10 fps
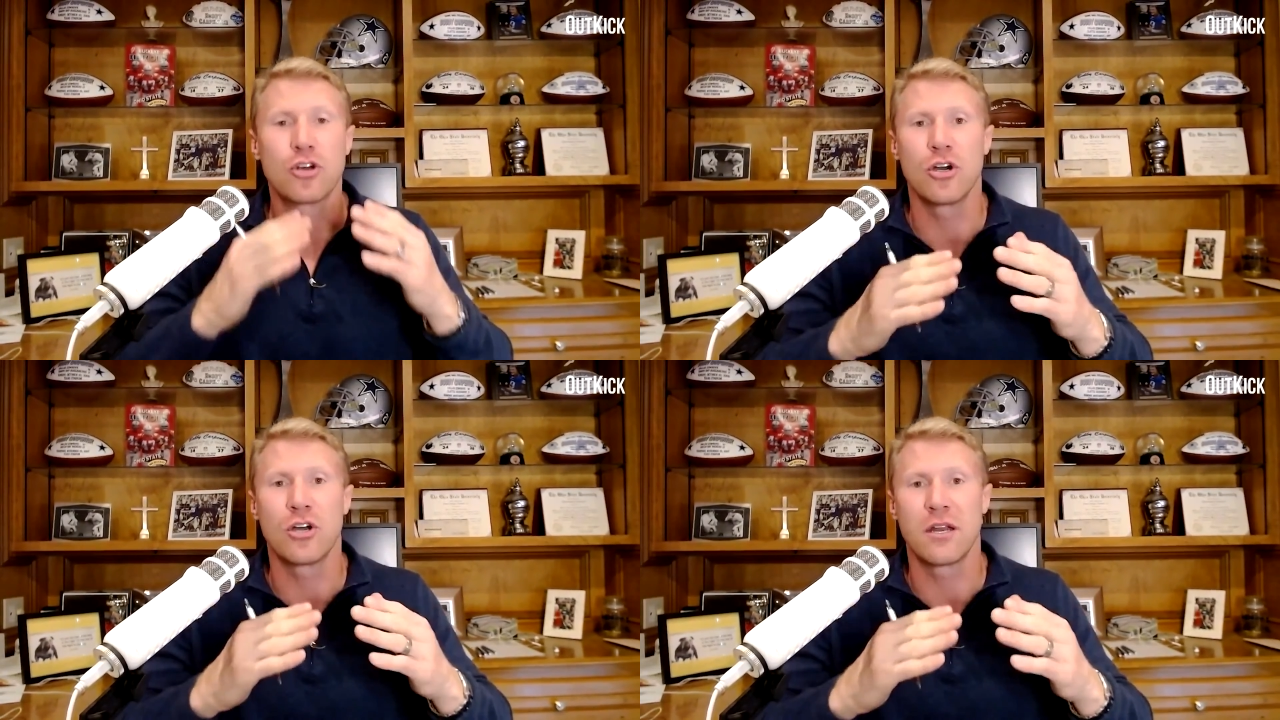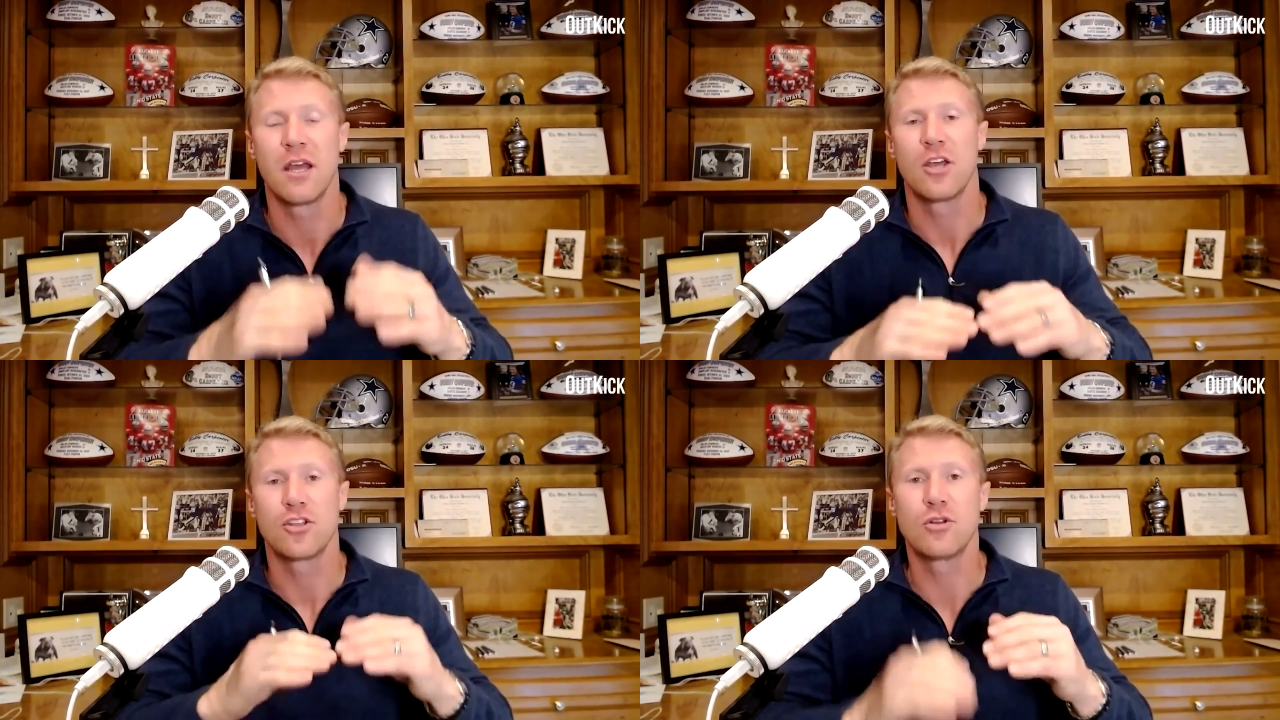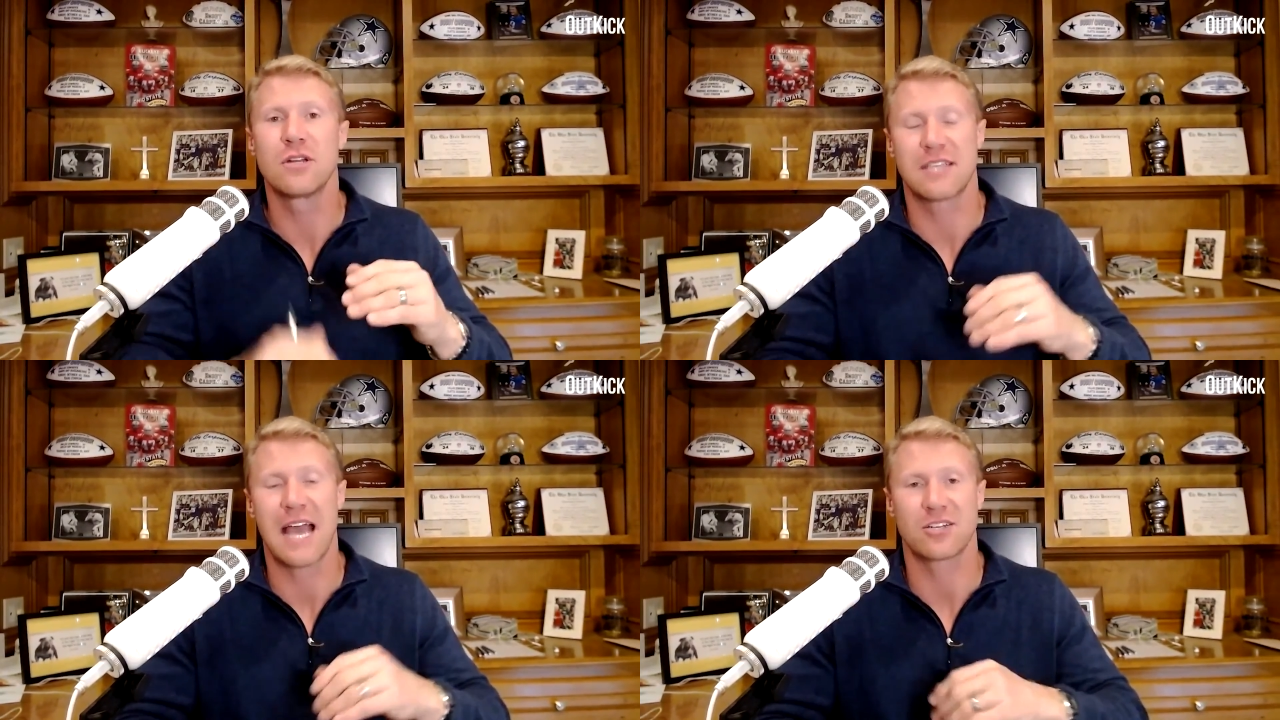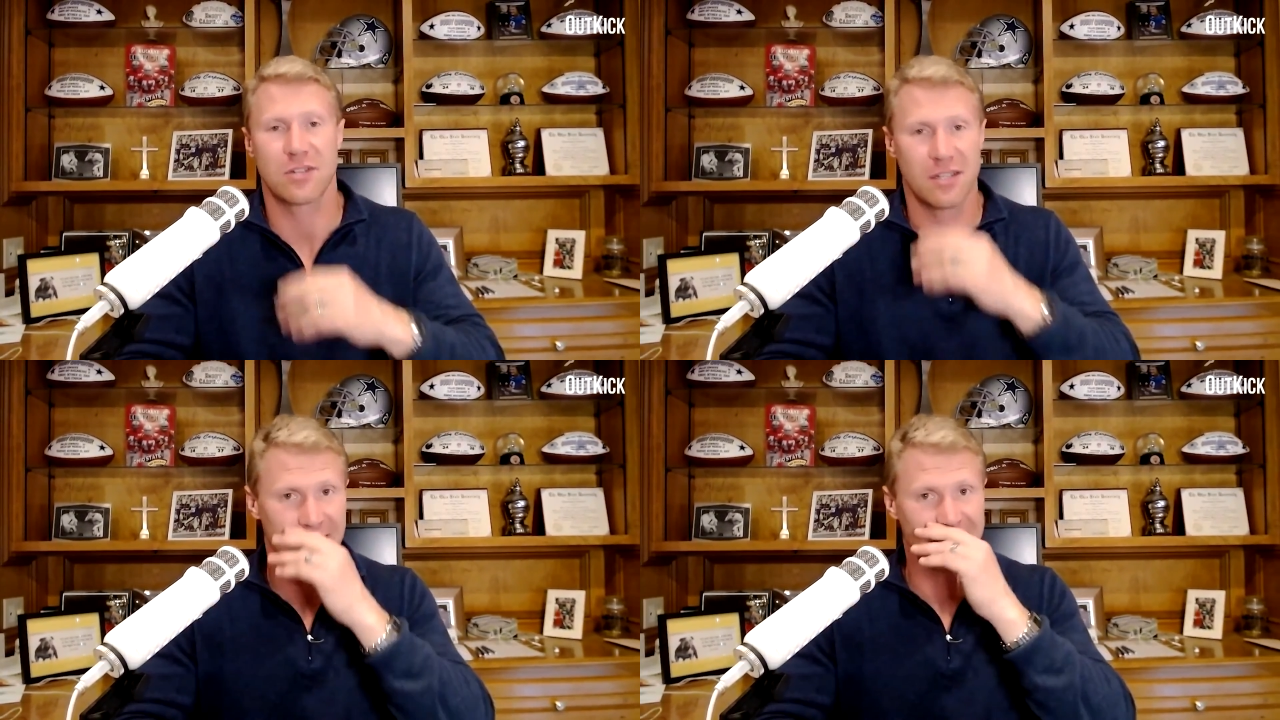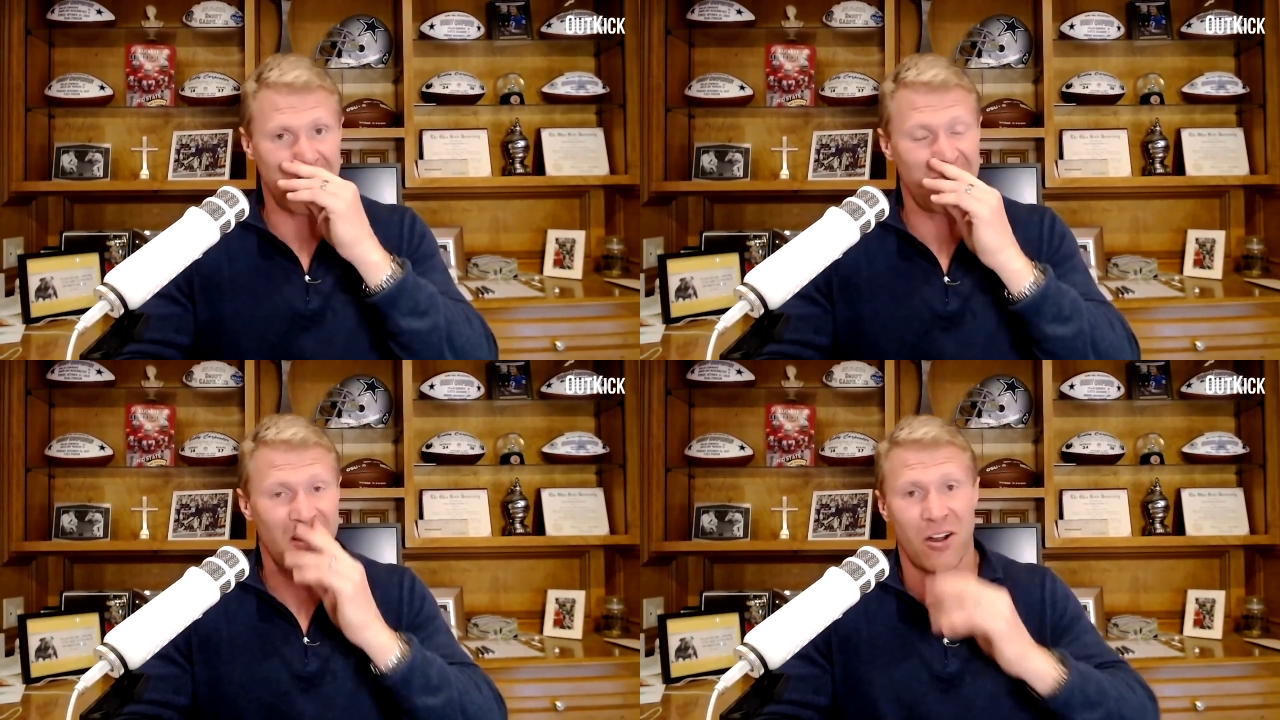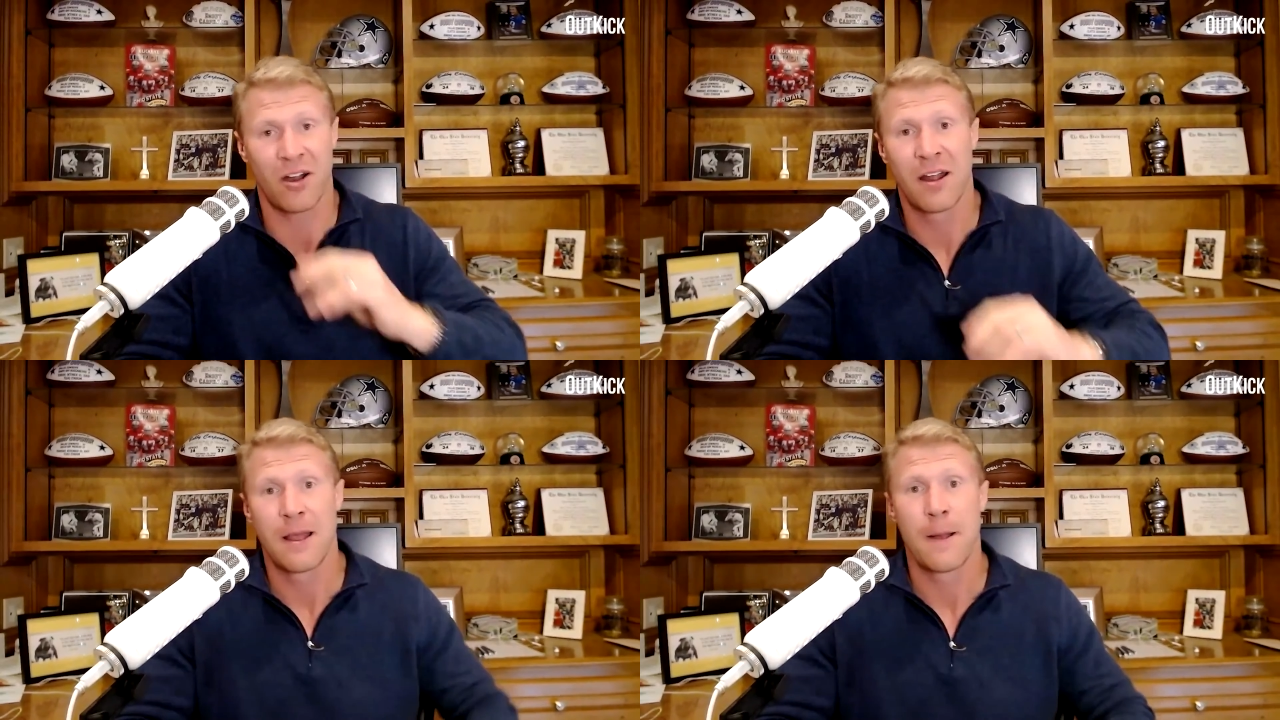good you just actually think they are.